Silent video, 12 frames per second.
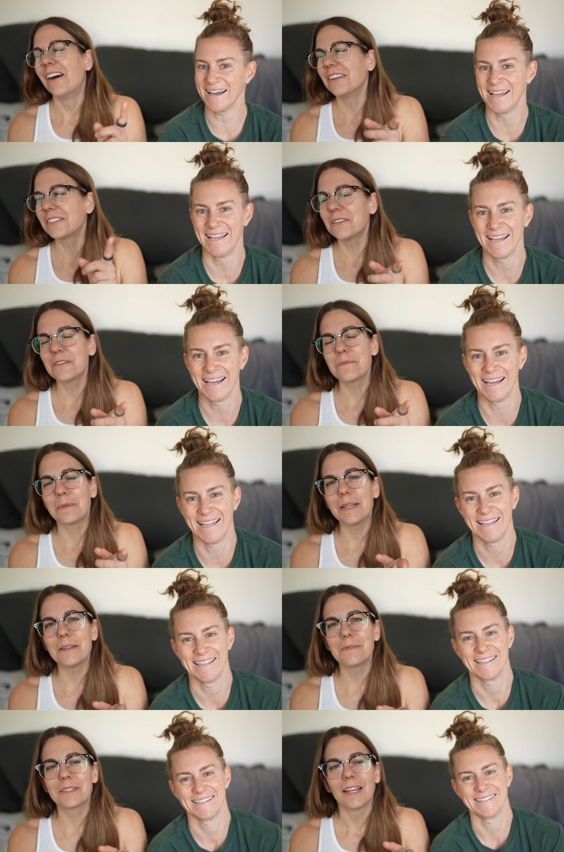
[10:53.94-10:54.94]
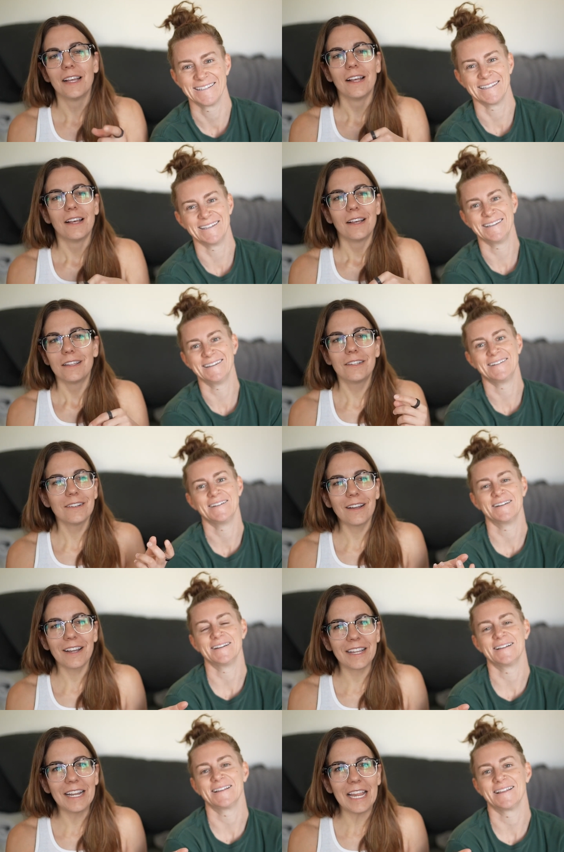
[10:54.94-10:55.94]
Speaker 1: Also with Peeps, you're
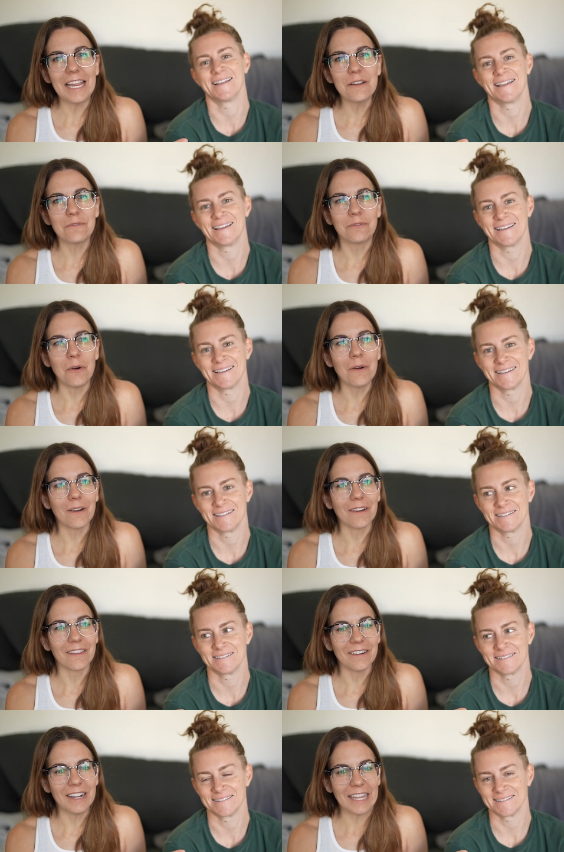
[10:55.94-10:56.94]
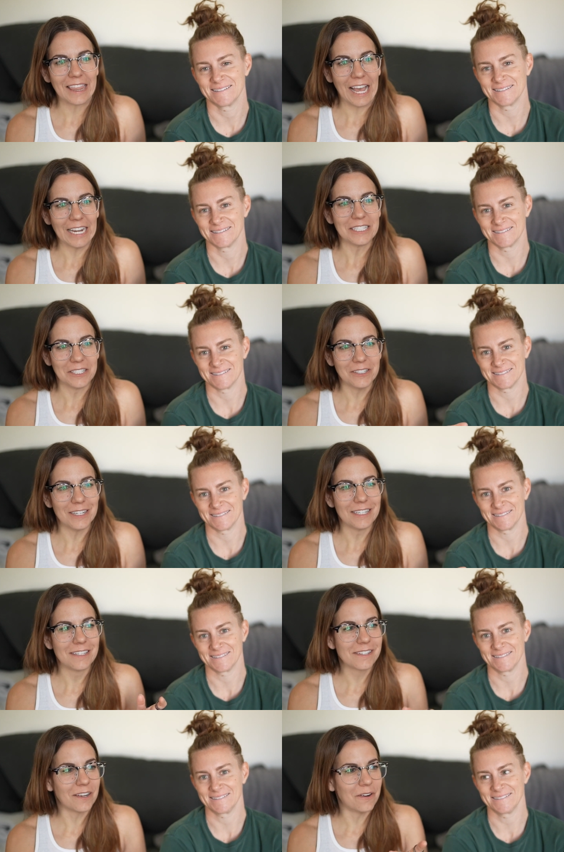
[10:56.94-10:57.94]
not going to eat 4. They're not that
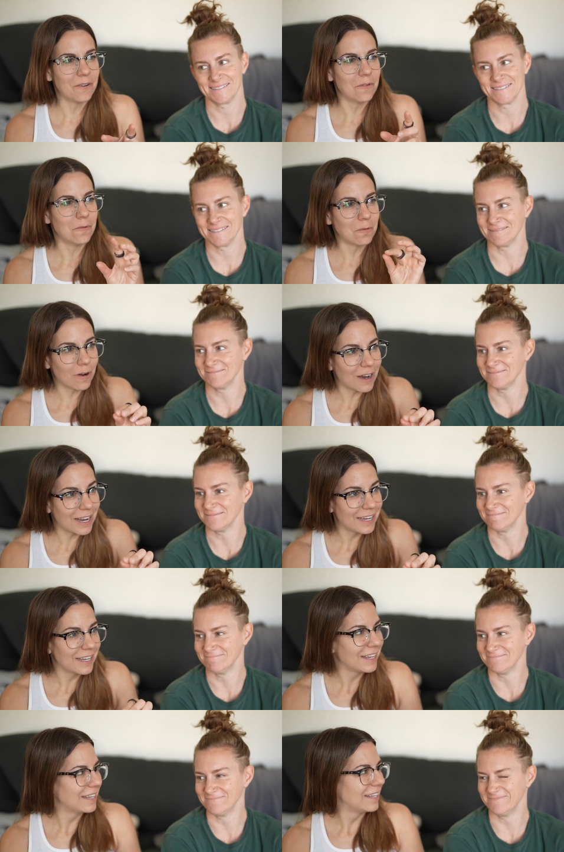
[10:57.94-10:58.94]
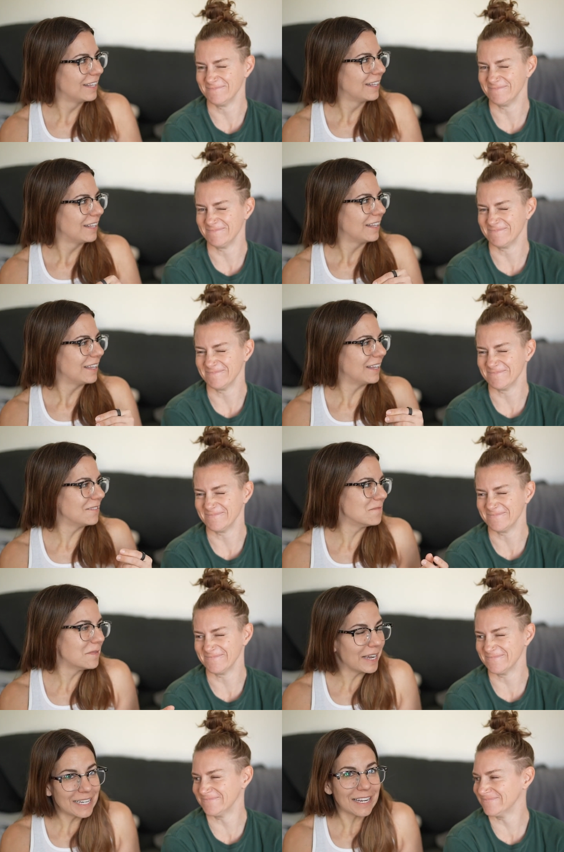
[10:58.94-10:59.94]
good. So 1
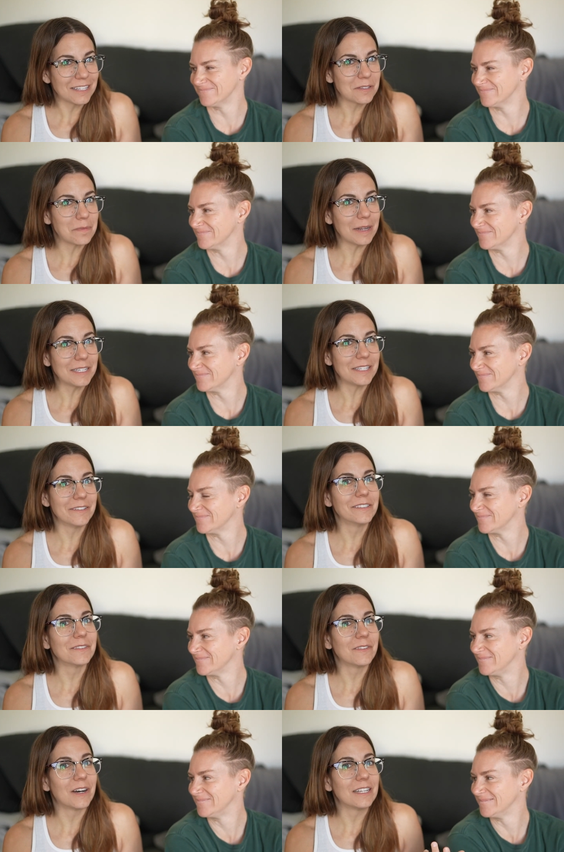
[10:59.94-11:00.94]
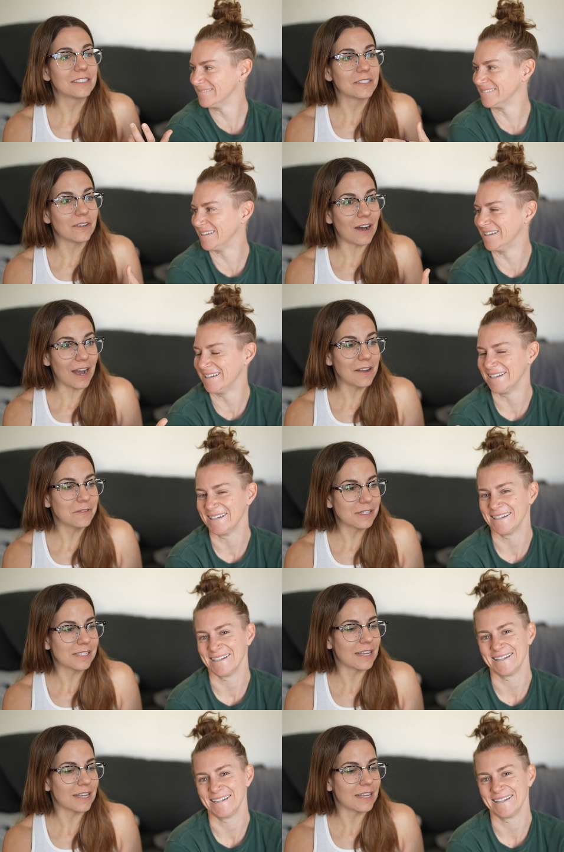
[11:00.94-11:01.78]
might not spike you as much, so I would